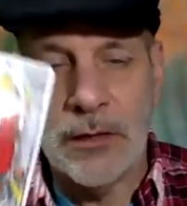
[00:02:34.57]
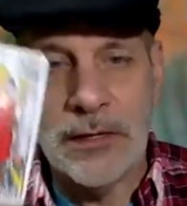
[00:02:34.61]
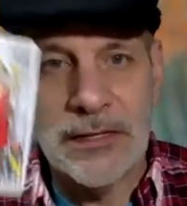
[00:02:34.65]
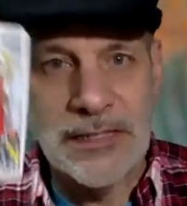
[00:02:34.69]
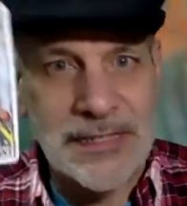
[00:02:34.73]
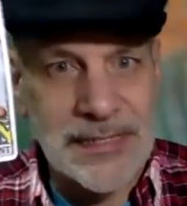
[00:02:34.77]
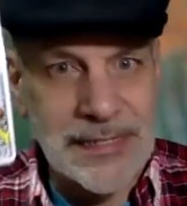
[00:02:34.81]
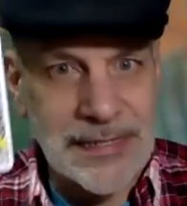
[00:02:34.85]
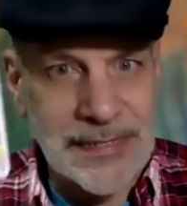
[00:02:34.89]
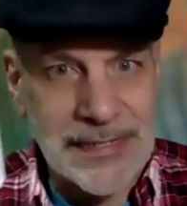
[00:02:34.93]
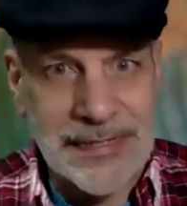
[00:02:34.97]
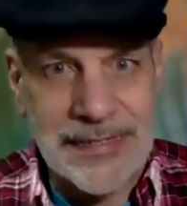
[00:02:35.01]

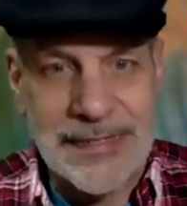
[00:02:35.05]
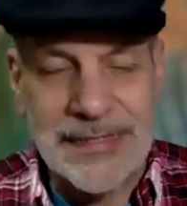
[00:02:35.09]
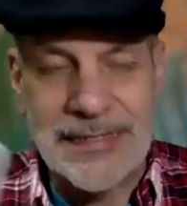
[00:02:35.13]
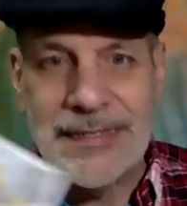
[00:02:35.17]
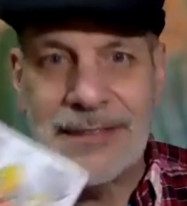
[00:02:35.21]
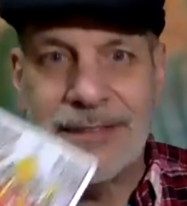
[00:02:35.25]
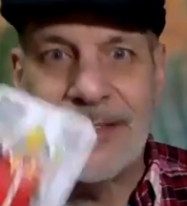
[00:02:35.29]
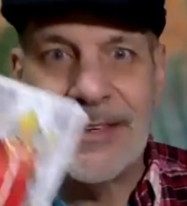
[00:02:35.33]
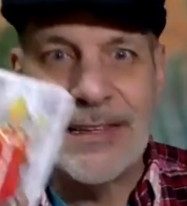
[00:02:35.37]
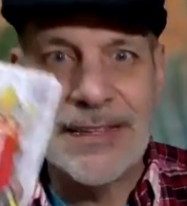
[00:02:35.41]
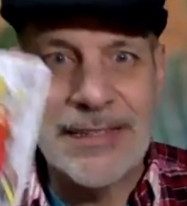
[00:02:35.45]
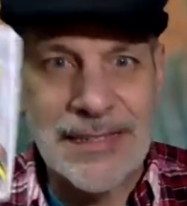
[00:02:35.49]
This
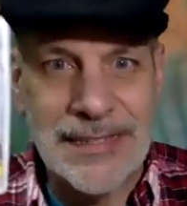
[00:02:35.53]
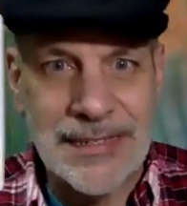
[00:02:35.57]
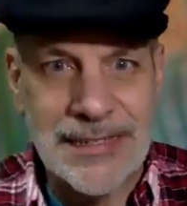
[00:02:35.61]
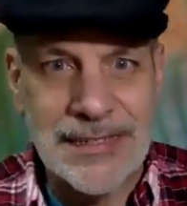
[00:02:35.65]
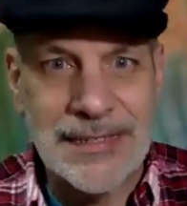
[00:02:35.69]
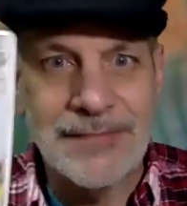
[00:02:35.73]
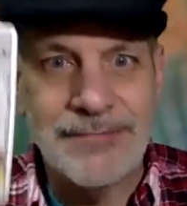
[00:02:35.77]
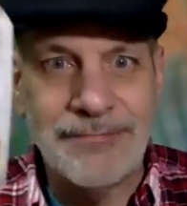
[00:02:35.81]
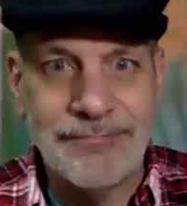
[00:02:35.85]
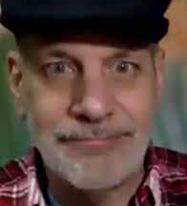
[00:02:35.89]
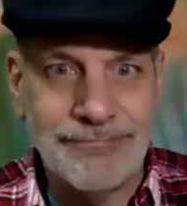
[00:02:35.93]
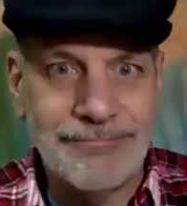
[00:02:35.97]
is this
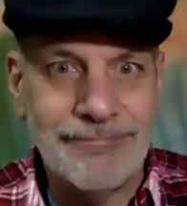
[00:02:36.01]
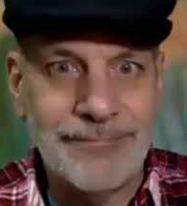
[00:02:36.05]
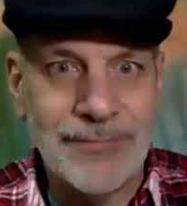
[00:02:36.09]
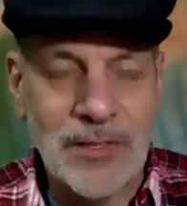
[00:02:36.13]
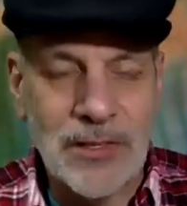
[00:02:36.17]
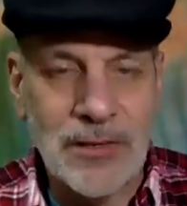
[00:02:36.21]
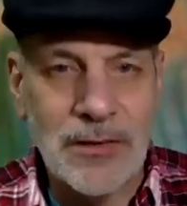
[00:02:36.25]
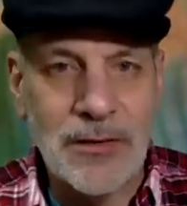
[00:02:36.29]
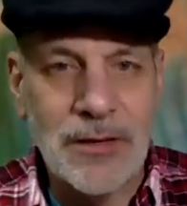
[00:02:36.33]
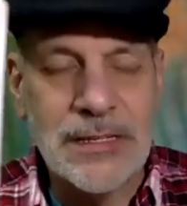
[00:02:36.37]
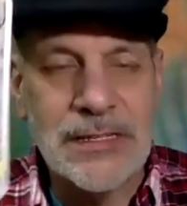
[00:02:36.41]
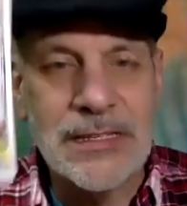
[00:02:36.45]
is
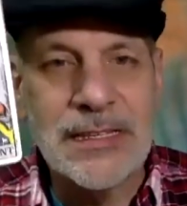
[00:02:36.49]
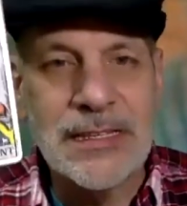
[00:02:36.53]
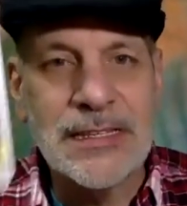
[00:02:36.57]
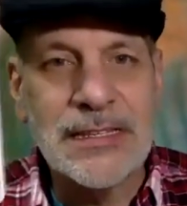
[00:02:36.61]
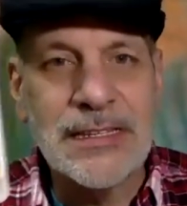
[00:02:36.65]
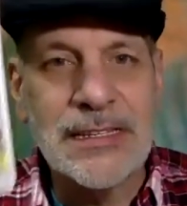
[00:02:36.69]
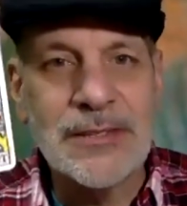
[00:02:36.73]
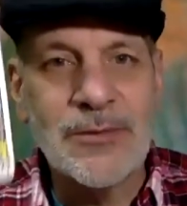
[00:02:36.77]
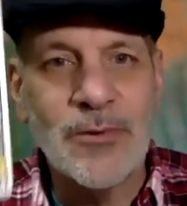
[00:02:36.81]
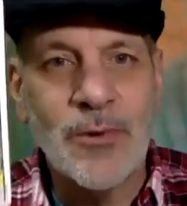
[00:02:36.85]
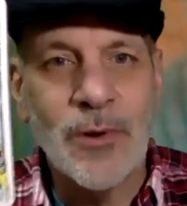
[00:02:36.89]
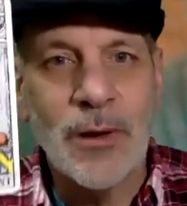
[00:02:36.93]
because
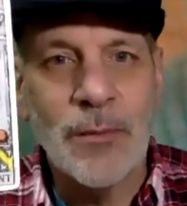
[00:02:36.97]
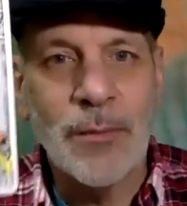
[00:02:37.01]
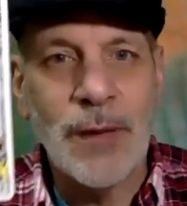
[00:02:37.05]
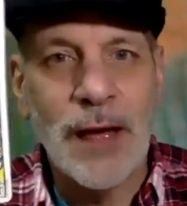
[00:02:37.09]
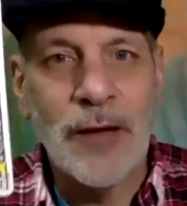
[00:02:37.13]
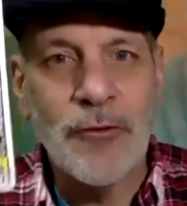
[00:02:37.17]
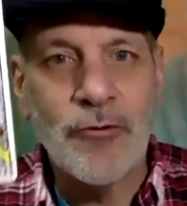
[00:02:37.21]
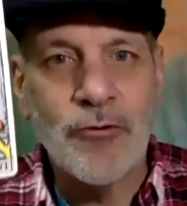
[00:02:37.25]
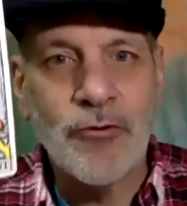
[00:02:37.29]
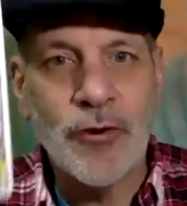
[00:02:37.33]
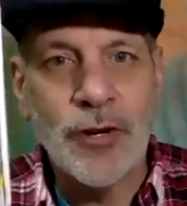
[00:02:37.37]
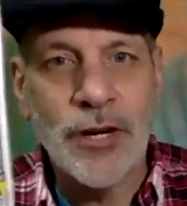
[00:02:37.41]
this is all
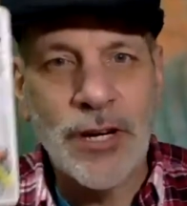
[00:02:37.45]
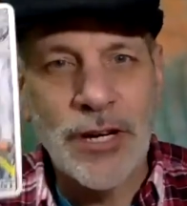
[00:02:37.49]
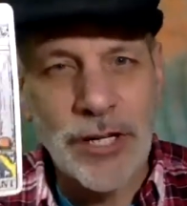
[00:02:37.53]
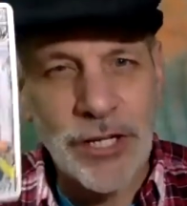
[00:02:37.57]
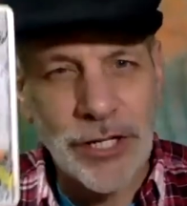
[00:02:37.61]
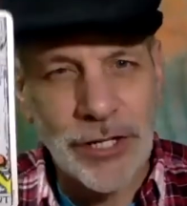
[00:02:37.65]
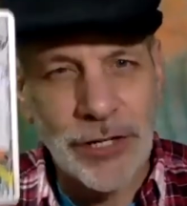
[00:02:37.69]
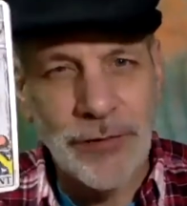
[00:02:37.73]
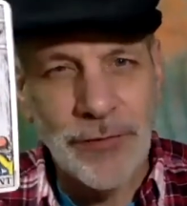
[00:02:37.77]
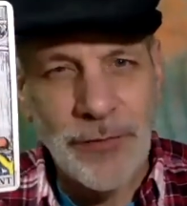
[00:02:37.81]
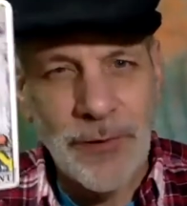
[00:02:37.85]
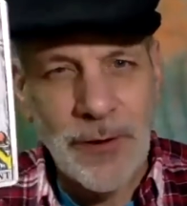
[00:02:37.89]
about
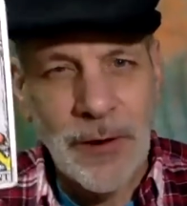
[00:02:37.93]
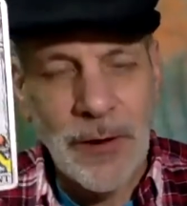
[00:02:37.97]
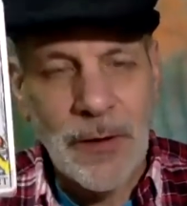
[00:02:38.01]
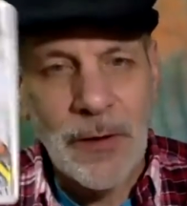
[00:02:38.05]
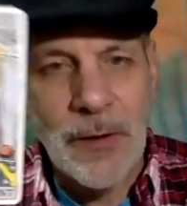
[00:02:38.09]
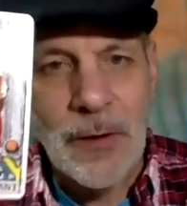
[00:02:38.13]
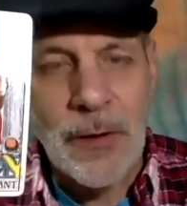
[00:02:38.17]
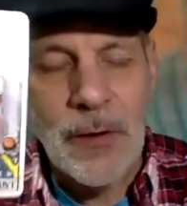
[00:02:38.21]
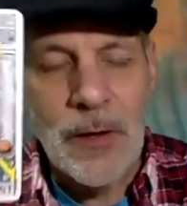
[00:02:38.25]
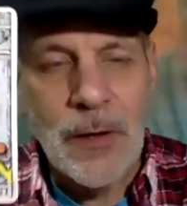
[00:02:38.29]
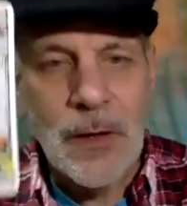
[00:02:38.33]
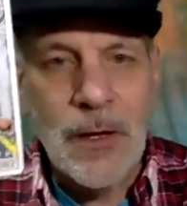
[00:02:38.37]
tradition,
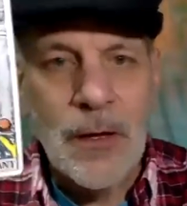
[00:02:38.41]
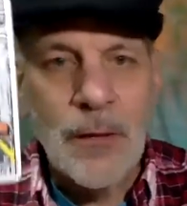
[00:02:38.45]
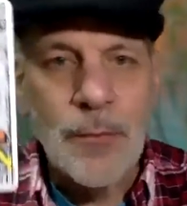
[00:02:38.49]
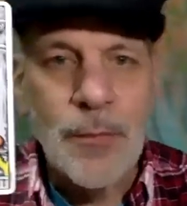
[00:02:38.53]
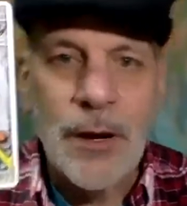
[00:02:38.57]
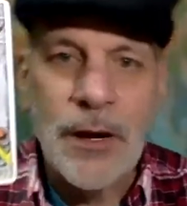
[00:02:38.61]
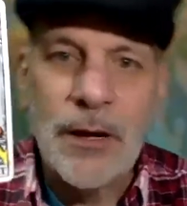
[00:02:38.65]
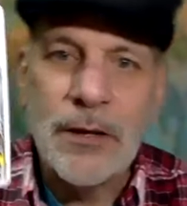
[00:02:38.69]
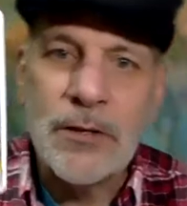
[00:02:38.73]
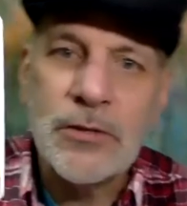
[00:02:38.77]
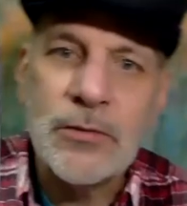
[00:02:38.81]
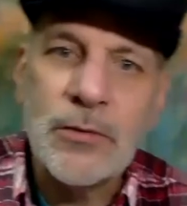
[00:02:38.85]

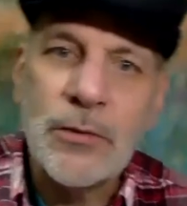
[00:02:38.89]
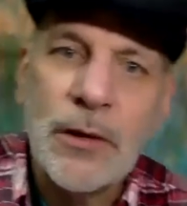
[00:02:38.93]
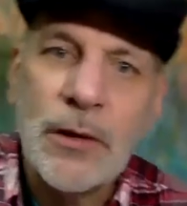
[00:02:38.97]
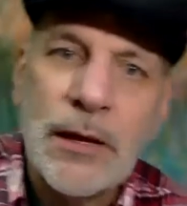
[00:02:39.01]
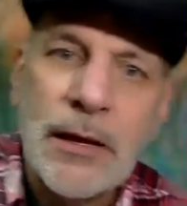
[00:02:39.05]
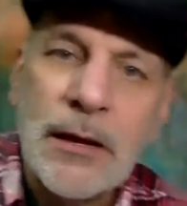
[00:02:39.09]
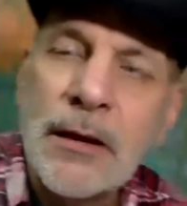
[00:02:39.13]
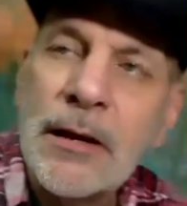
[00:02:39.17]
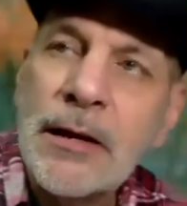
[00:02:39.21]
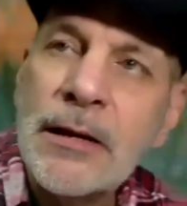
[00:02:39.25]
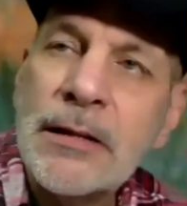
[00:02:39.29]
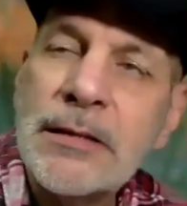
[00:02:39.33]
but it's
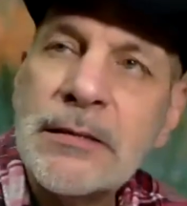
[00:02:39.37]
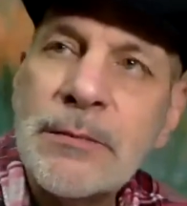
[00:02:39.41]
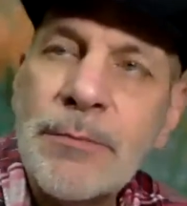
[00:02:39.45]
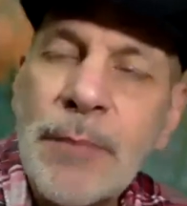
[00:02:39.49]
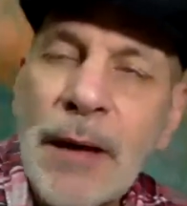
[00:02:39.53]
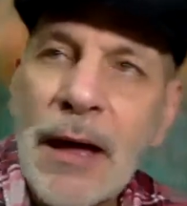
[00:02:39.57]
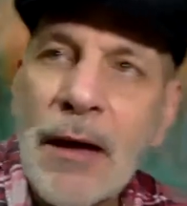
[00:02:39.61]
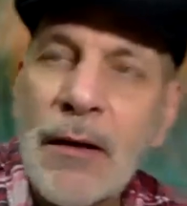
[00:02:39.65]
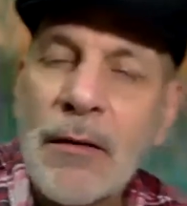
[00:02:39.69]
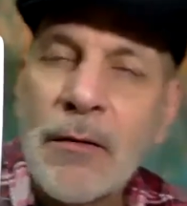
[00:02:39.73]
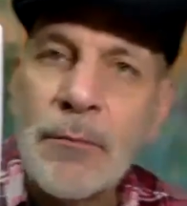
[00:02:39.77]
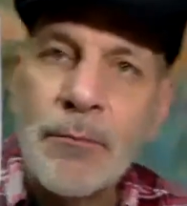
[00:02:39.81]
really it's
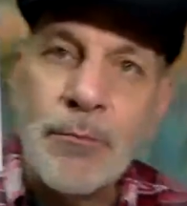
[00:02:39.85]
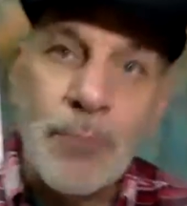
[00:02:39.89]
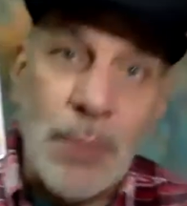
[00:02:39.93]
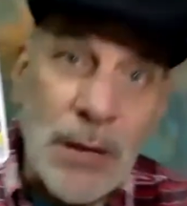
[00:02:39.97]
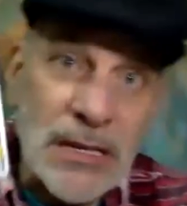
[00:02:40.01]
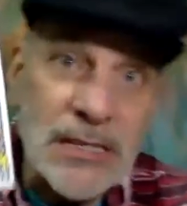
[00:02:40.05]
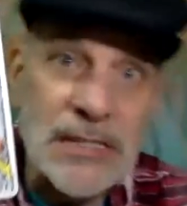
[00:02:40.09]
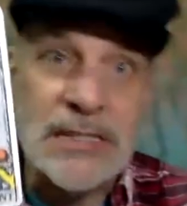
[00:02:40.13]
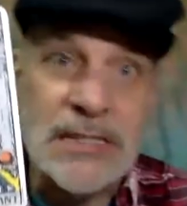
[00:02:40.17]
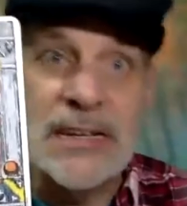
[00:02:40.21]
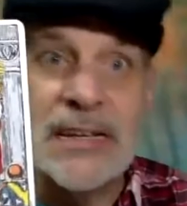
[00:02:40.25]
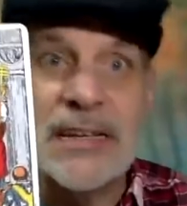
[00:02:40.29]
about
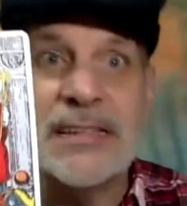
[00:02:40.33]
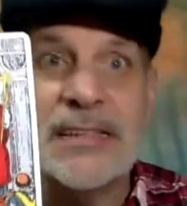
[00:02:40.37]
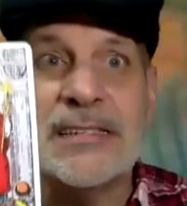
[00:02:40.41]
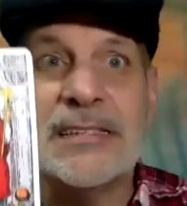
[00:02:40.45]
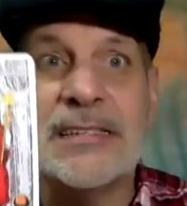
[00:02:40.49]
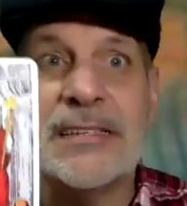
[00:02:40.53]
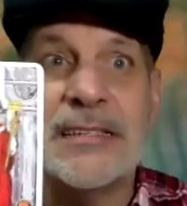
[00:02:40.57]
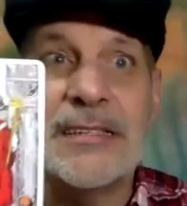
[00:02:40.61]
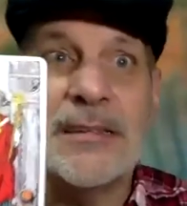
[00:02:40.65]
business.